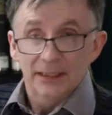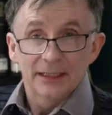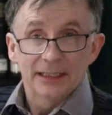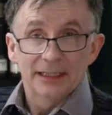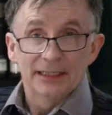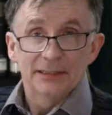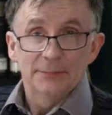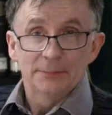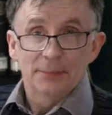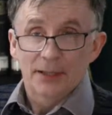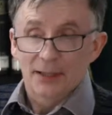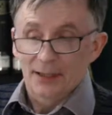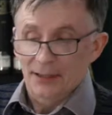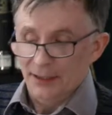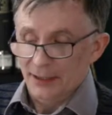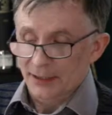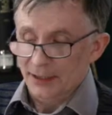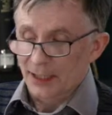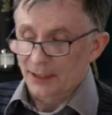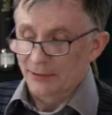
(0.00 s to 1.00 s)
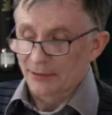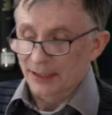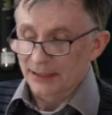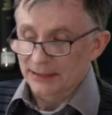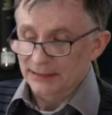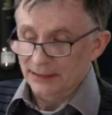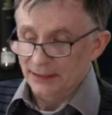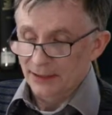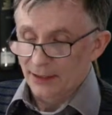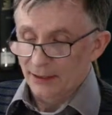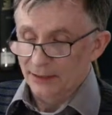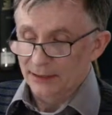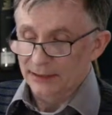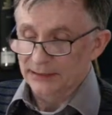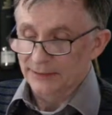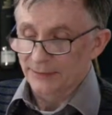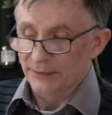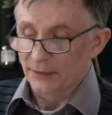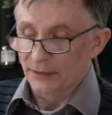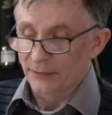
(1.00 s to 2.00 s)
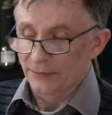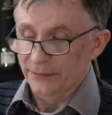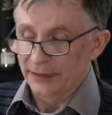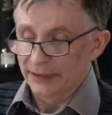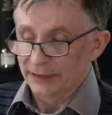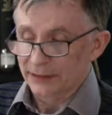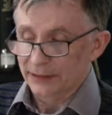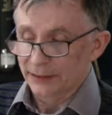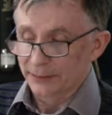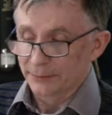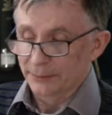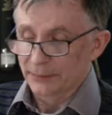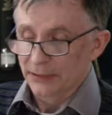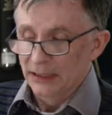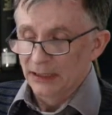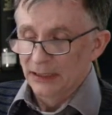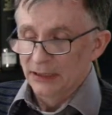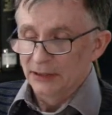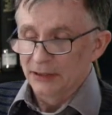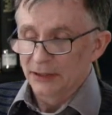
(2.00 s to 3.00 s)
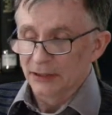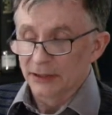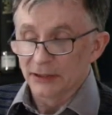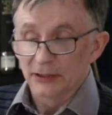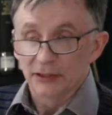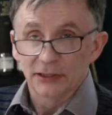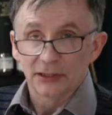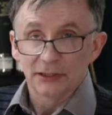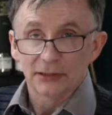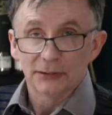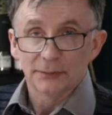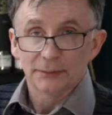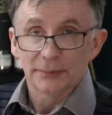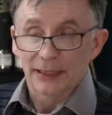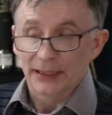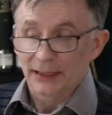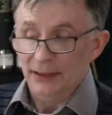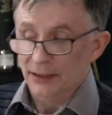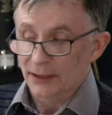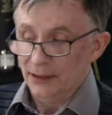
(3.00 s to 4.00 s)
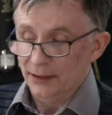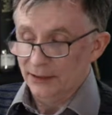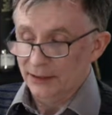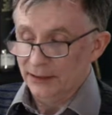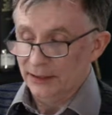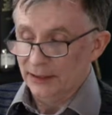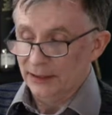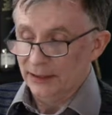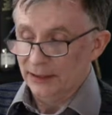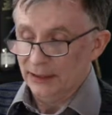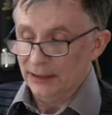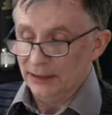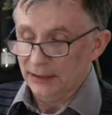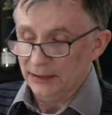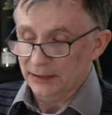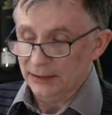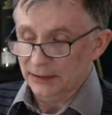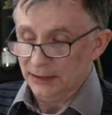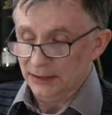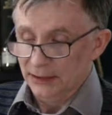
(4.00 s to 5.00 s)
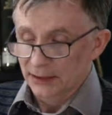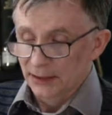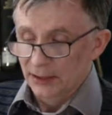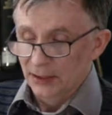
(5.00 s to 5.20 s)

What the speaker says: In the park, our ice lollies fall victim to the June bank holiday heat,